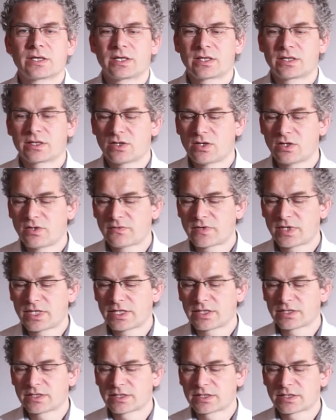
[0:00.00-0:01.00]
an
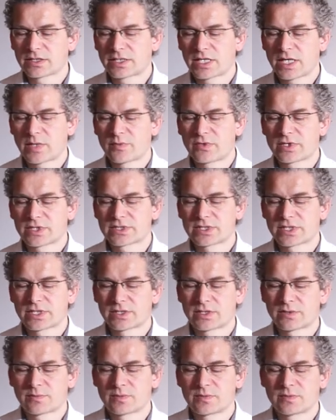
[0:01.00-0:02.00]
offline camera
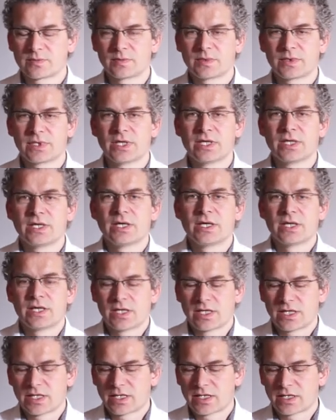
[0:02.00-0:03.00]
setup
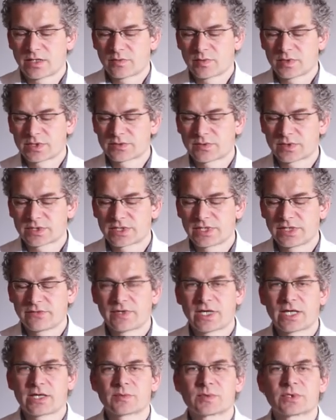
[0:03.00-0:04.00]
which was
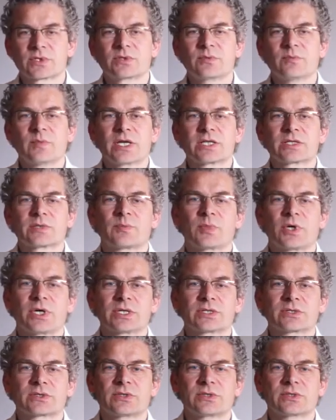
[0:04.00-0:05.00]
developed to measure
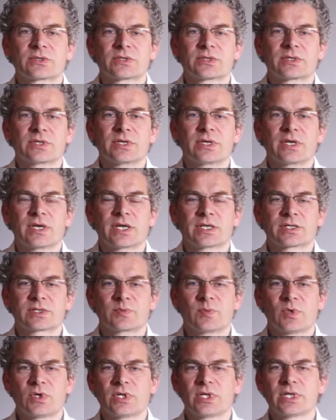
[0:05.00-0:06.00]
particles as
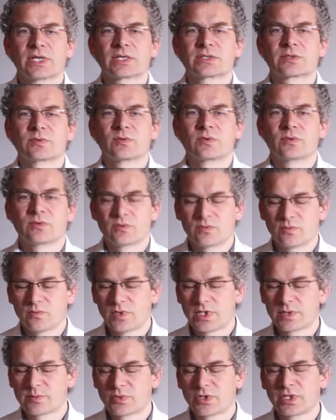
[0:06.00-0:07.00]
small as
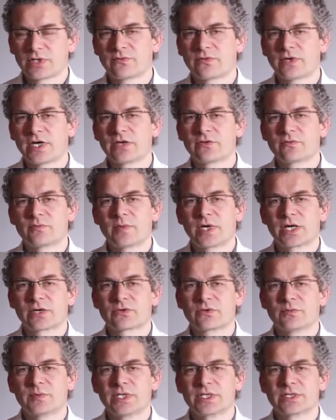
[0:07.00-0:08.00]
1.5
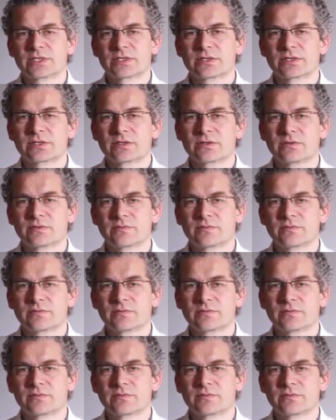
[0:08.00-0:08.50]
micrometers.